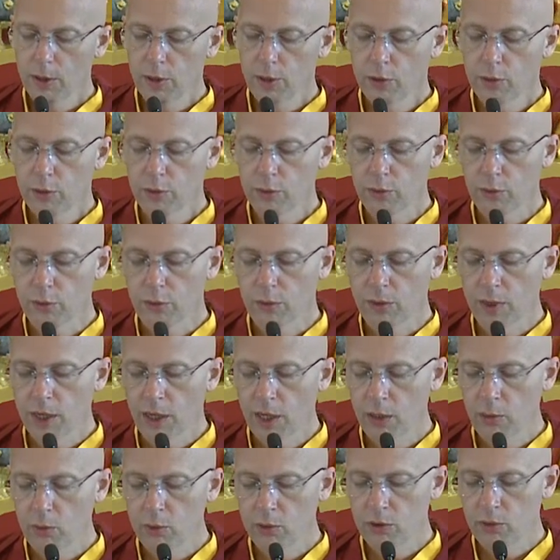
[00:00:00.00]
So
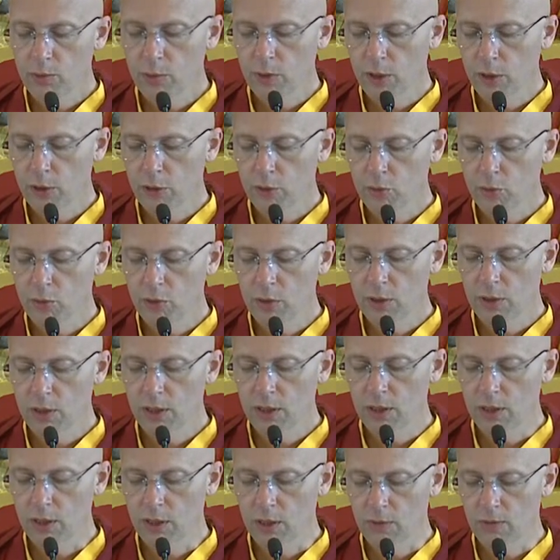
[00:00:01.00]
that which makes one
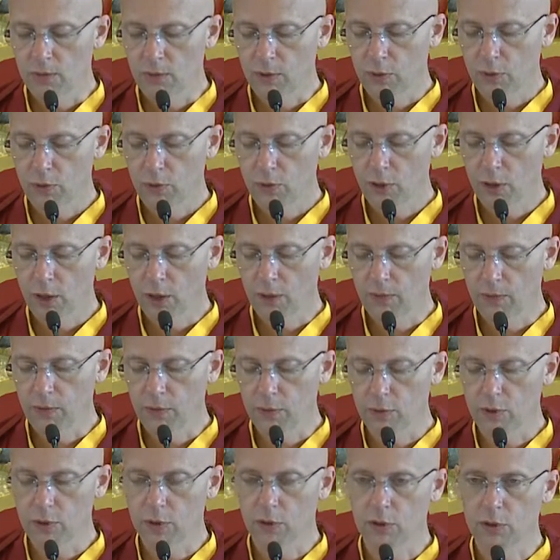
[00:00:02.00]
give itself
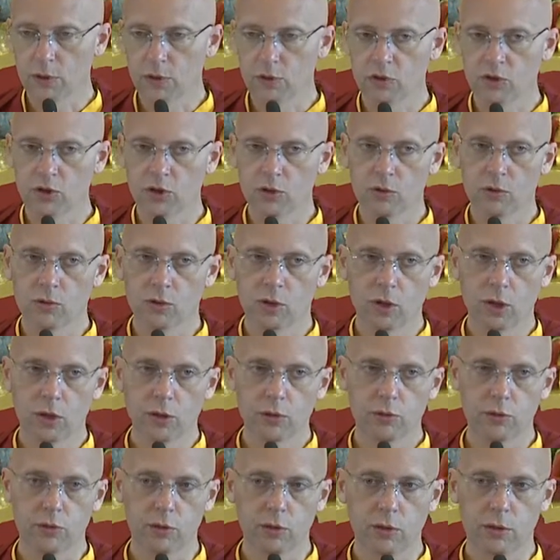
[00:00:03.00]
is called
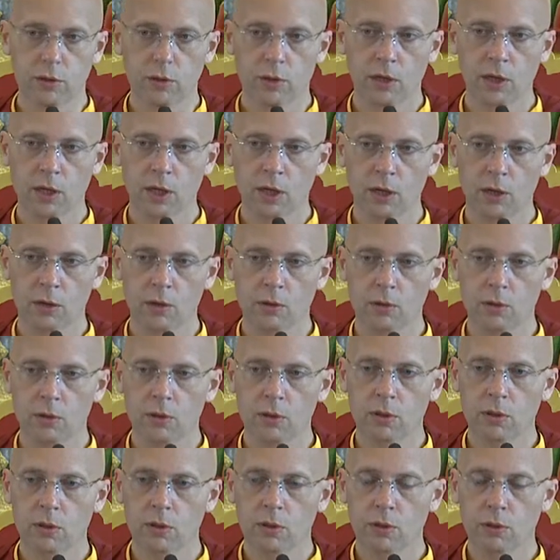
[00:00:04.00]
generosity. Now,
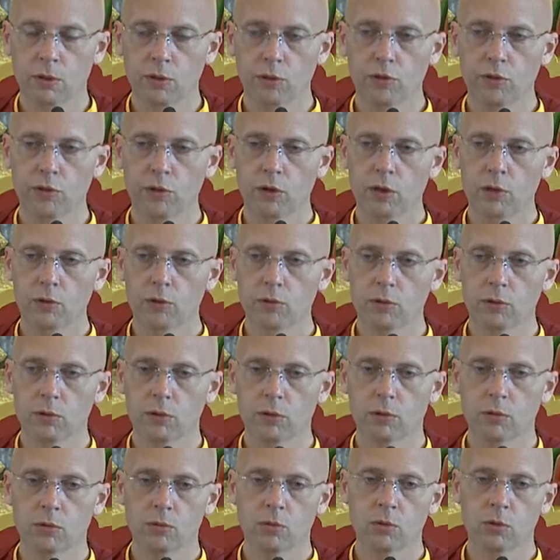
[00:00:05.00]
in
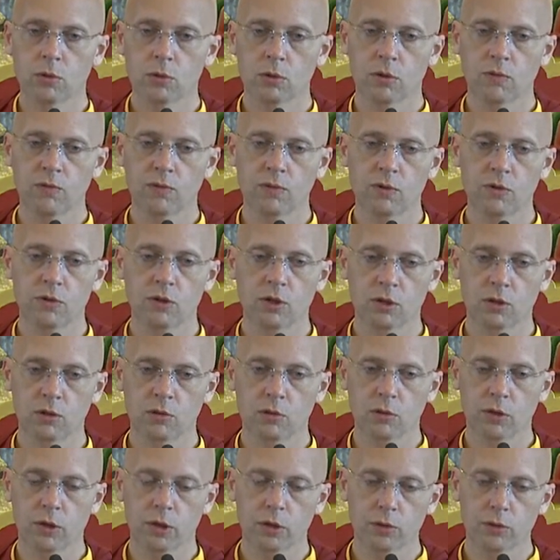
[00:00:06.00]
Sanskrit, the word for
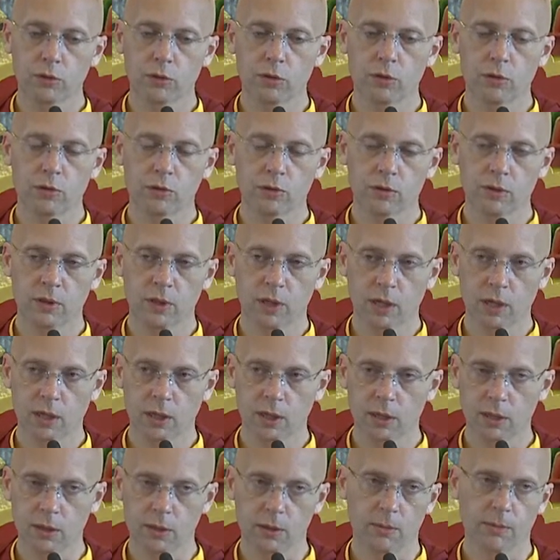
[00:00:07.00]
generosity is
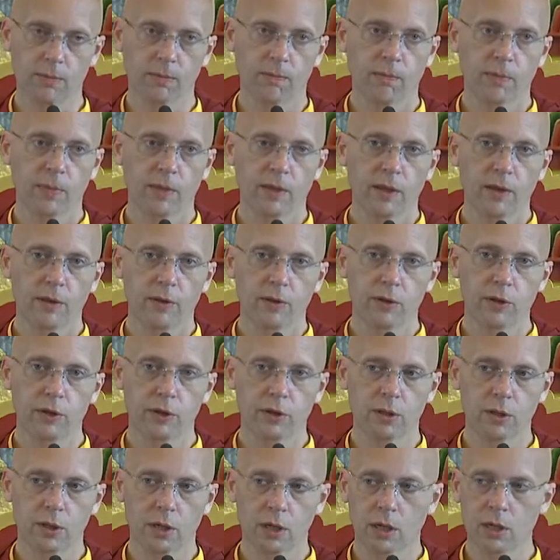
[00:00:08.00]
dana.
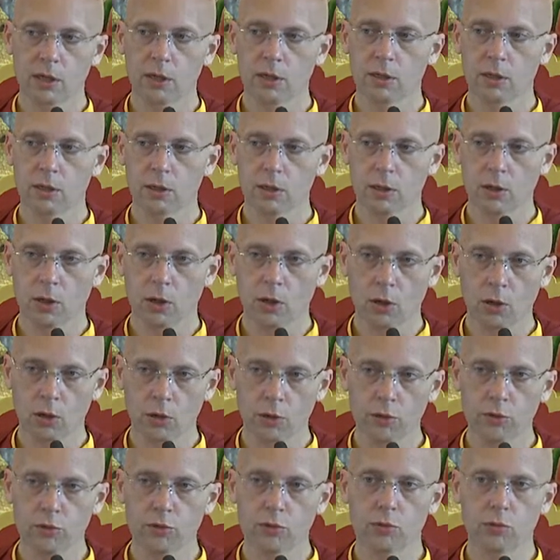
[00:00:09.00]
And dana can
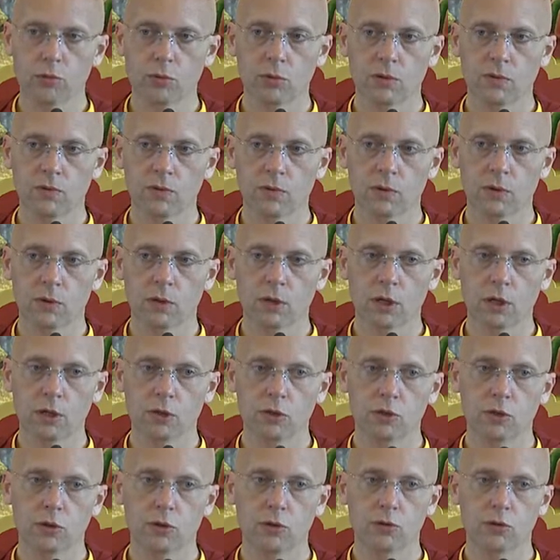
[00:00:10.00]
also refer not
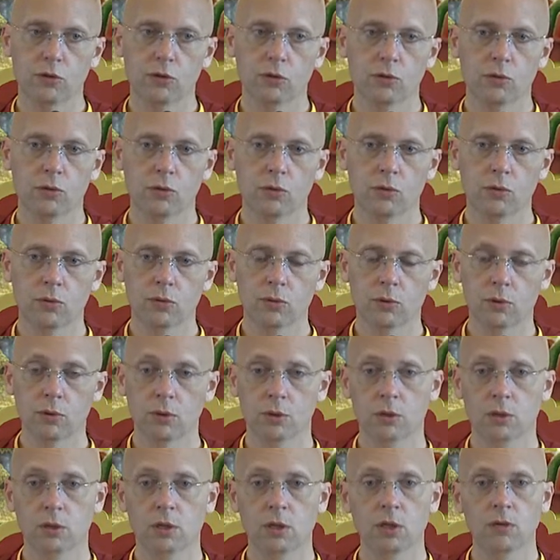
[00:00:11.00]
just to
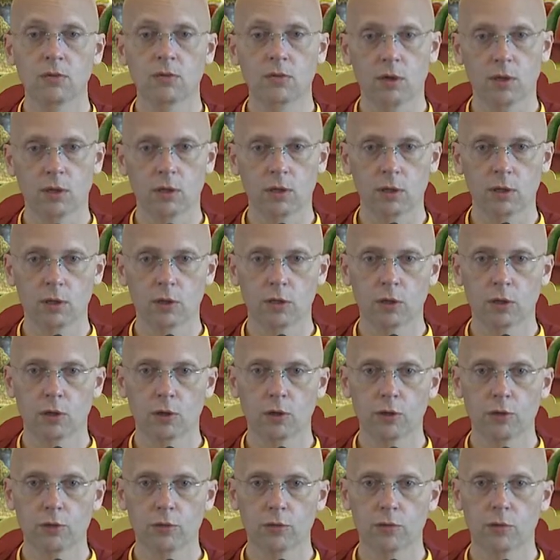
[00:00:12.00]
the giving, it can
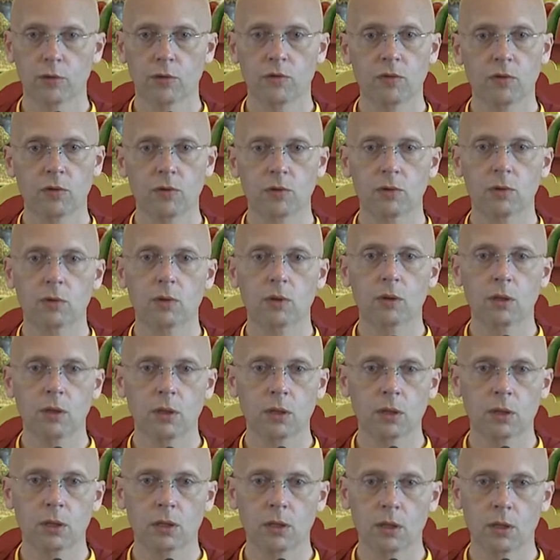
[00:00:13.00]
also refer to the
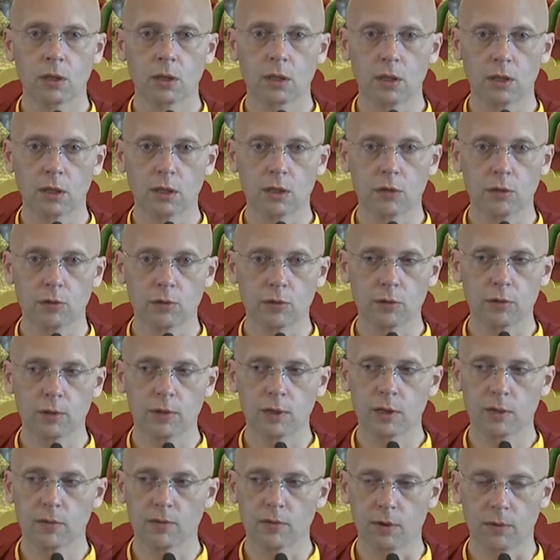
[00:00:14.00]
thing that is
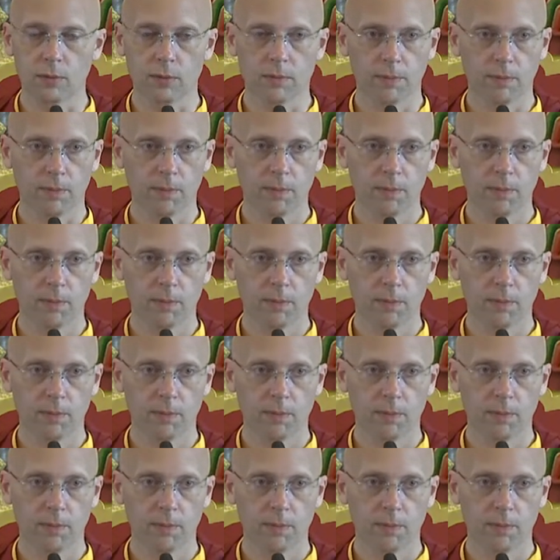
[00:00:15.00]
given.